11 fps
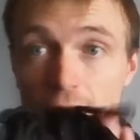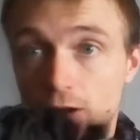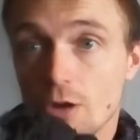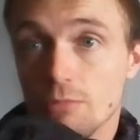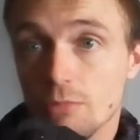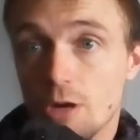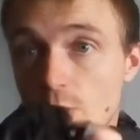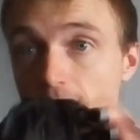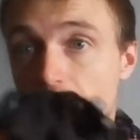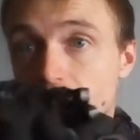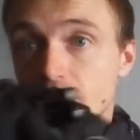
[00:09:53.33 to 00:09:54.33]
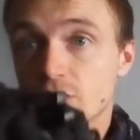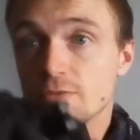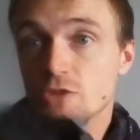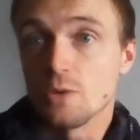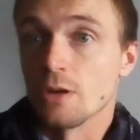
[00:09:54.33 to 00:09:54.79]
a lot. I will be adding
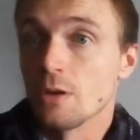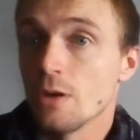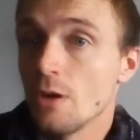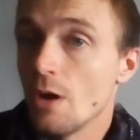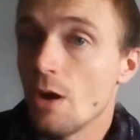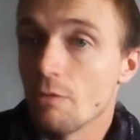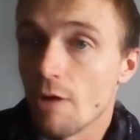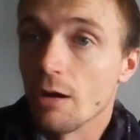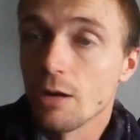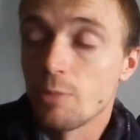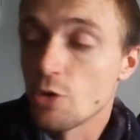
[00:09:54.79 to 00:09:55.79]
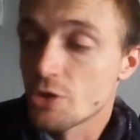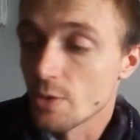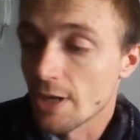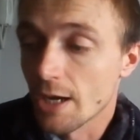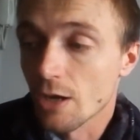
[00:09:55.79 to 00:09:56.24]
stuff to it. Right, I'm going to pause you
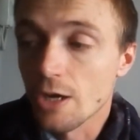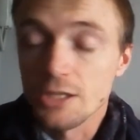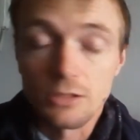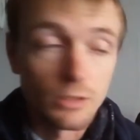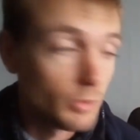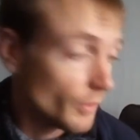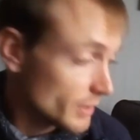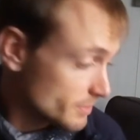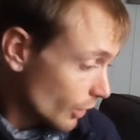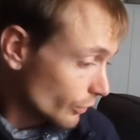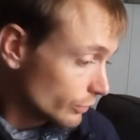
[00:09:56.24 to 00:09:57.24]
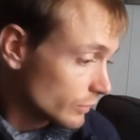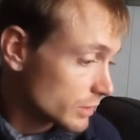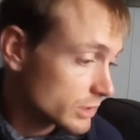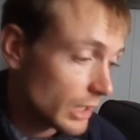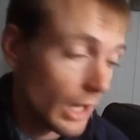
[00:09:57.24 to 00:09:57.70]
again, guys. I'm going to put this back on the
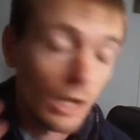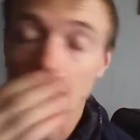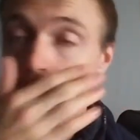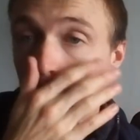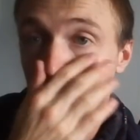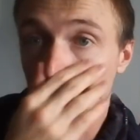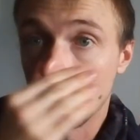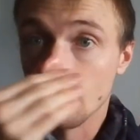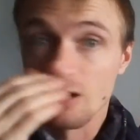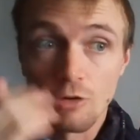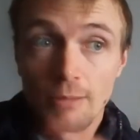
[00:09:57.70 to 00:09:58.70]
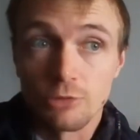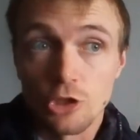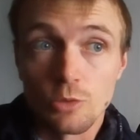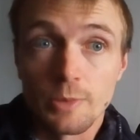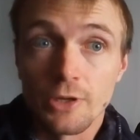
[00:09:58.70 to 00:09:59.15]
rucksack. I'm going to grab
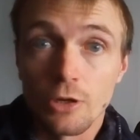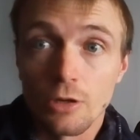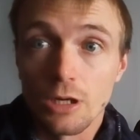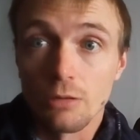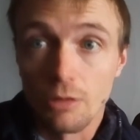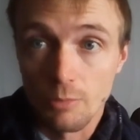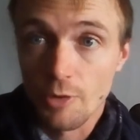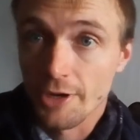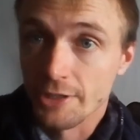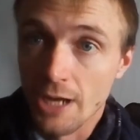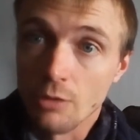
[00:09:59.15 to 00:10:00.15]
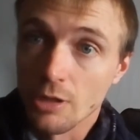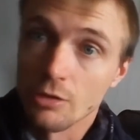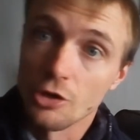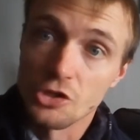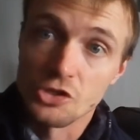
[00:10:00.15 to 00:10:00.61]
Dopey Dog, I'm going to bring it down, and
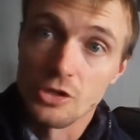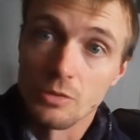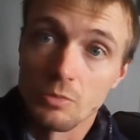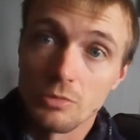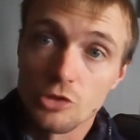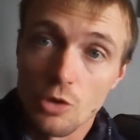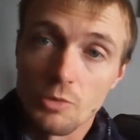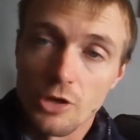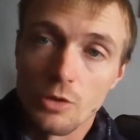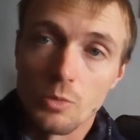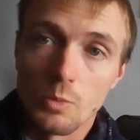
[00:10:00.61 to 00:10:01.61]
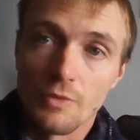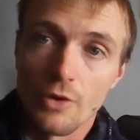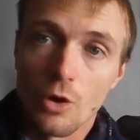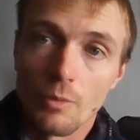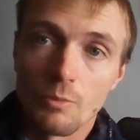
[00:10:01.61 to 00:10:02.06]
I'm going to show you with
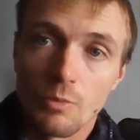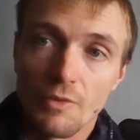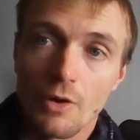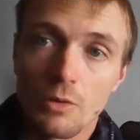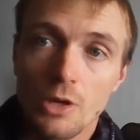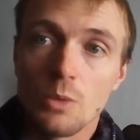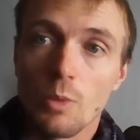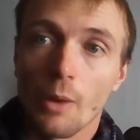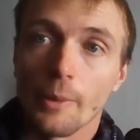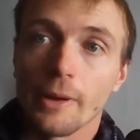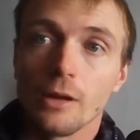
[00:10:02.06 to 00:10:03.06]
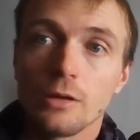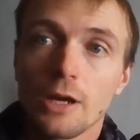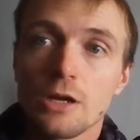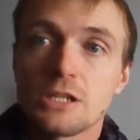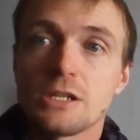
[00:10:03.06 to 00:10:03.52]
it on. Wait a minute.
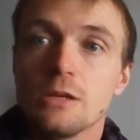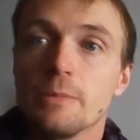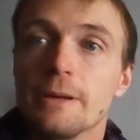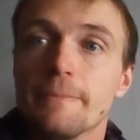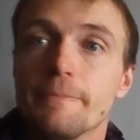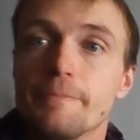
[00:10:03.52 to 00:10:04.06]
Okay, guys, see you in a bit.